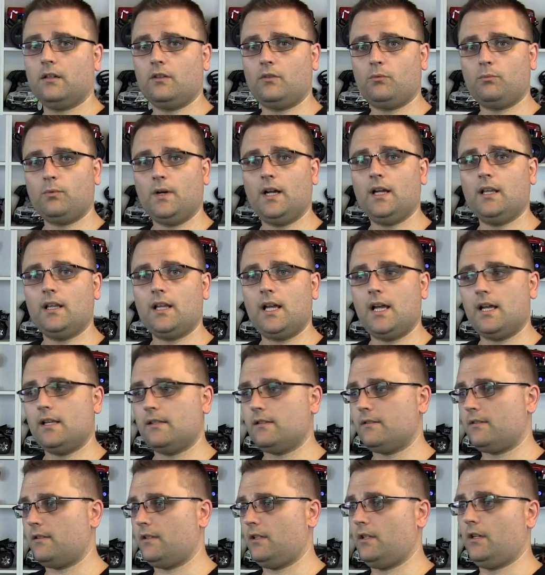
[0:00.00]
as well
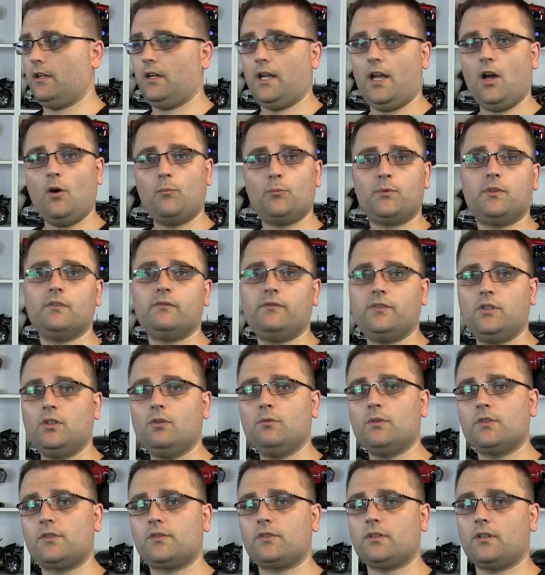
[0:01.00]
as, you know, help your
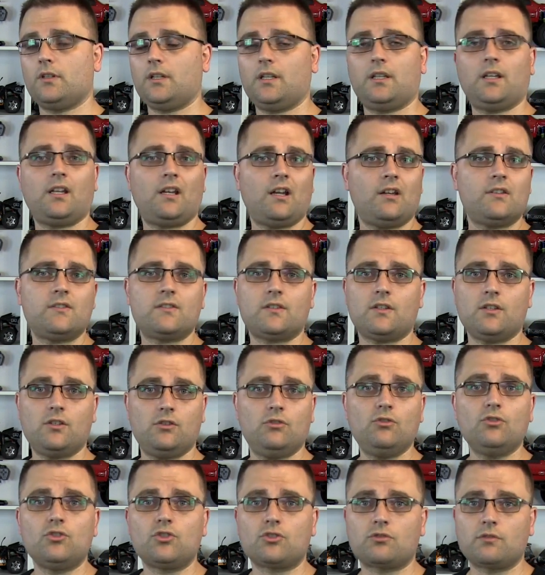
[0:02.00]
viewers so that they don't see
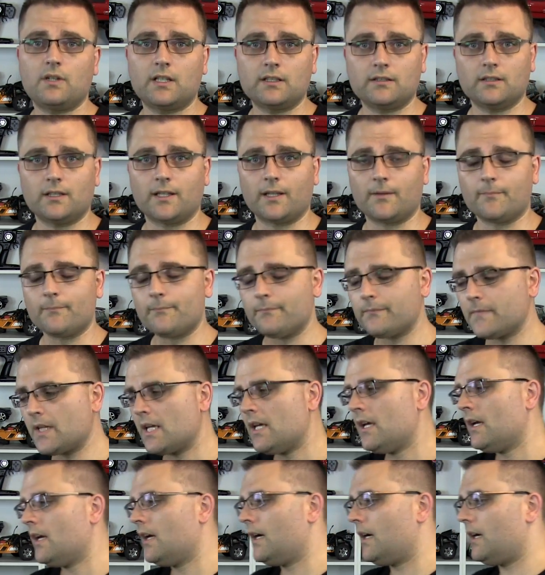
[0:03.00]
you struggling.
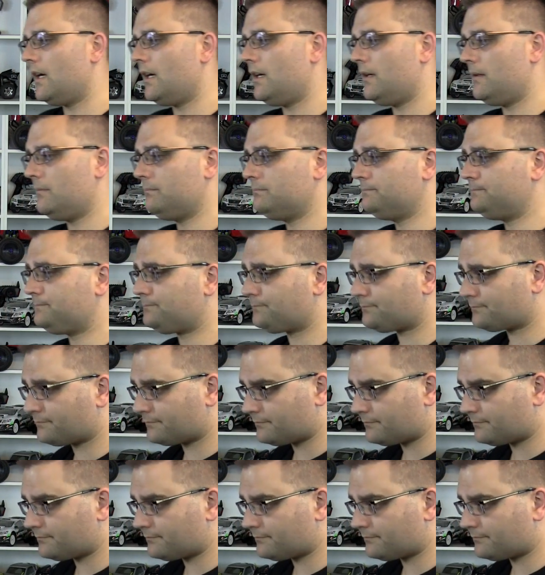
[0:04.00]
Um,